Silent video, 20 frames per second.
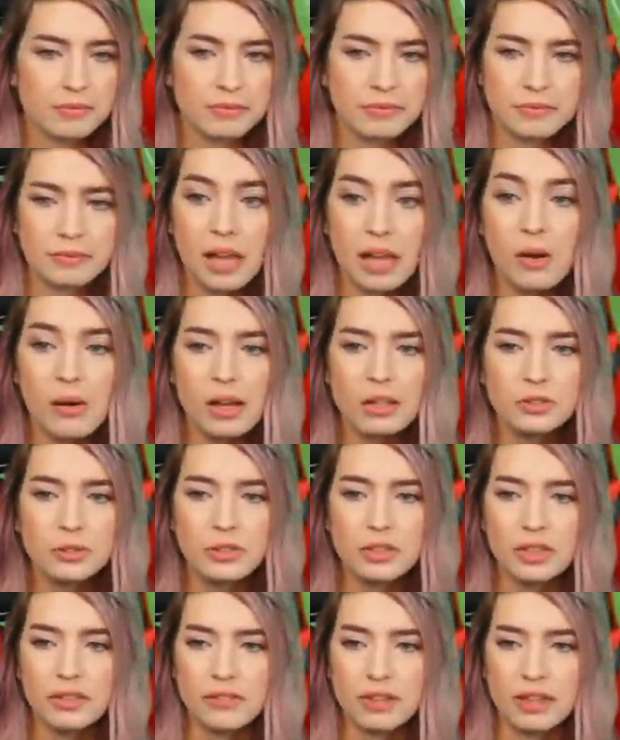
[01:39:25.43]
Oh, I'll do
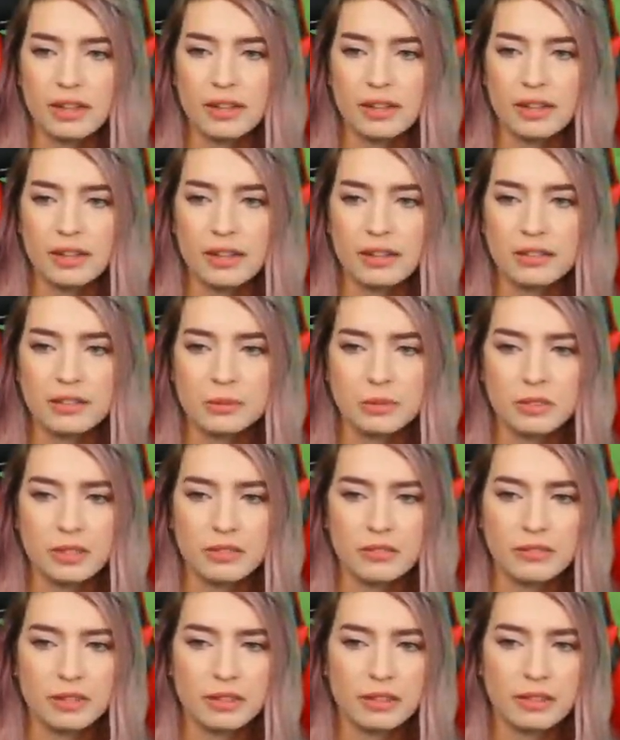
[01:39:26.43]
the event,
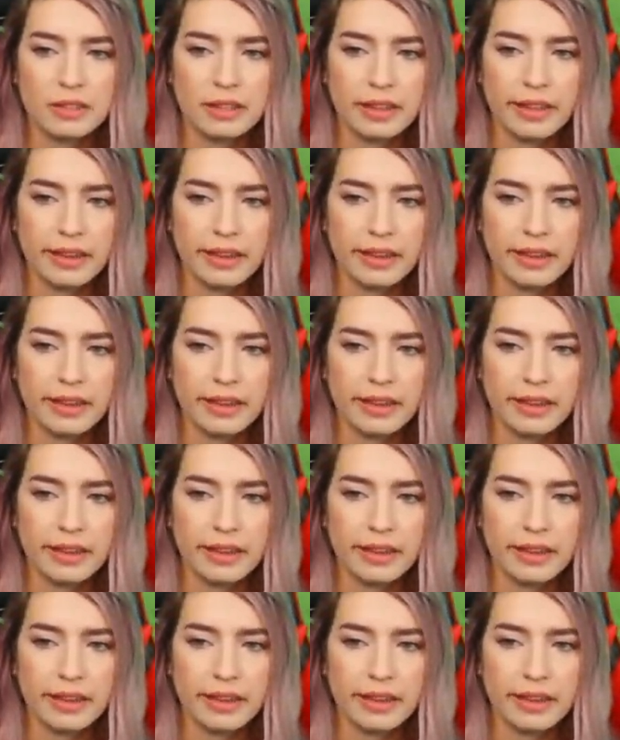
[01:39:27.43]
yeah.